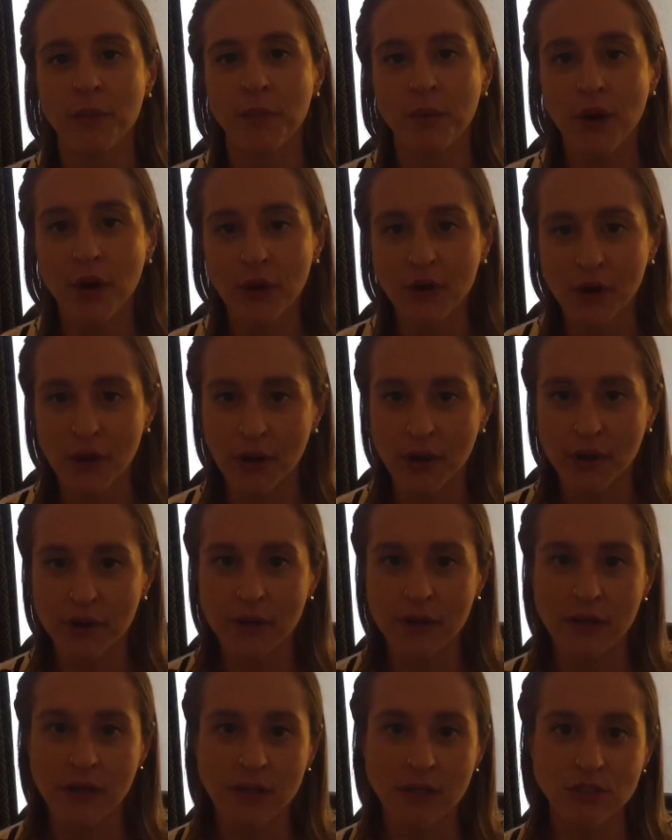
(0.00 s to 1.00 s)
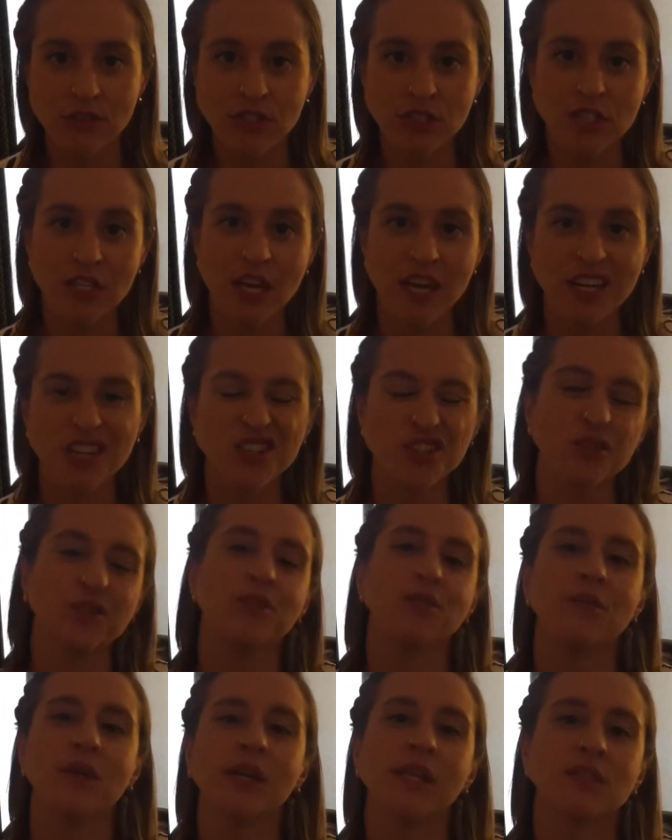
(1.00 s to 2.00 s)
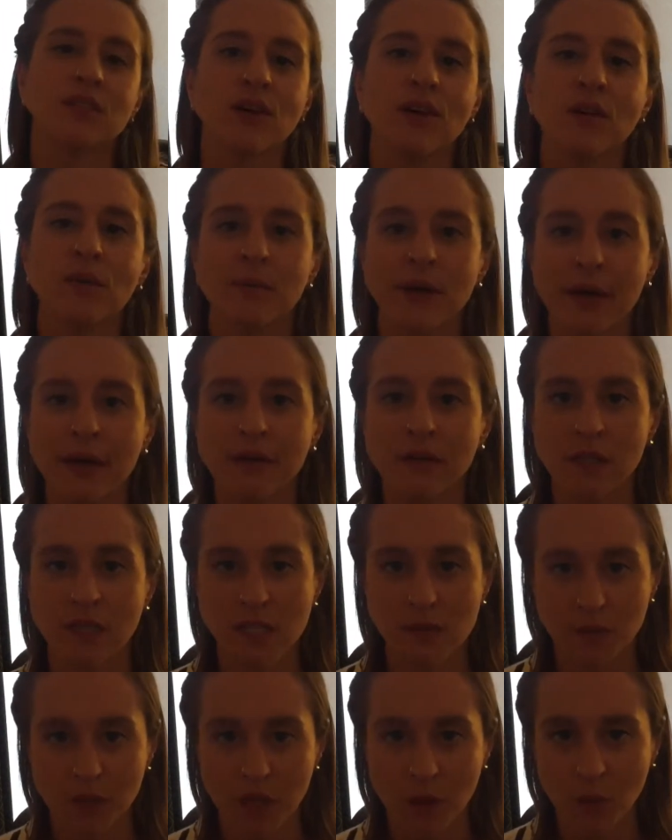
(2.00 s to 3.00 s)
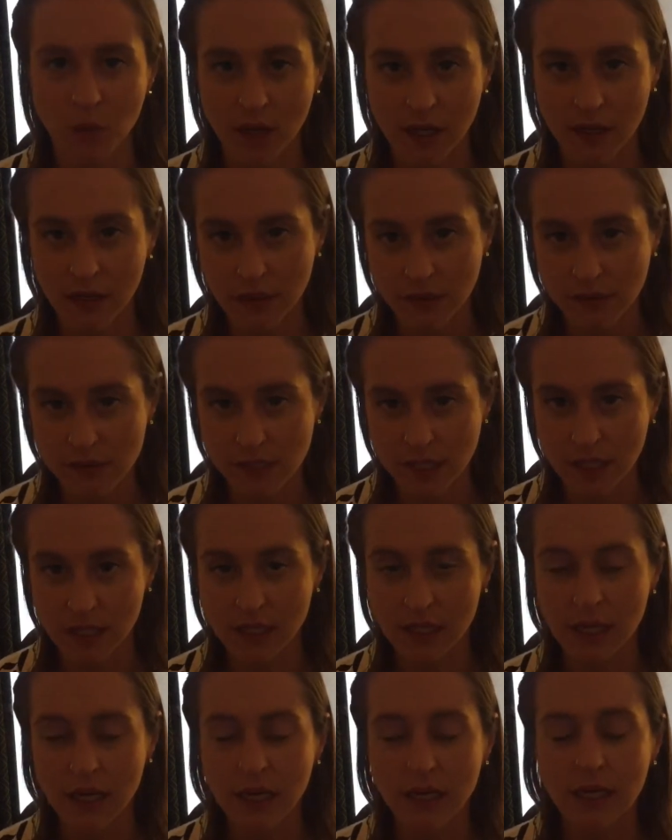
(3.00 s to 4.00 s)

the prong collar and just kind of show you what it's all about and explain why I use it.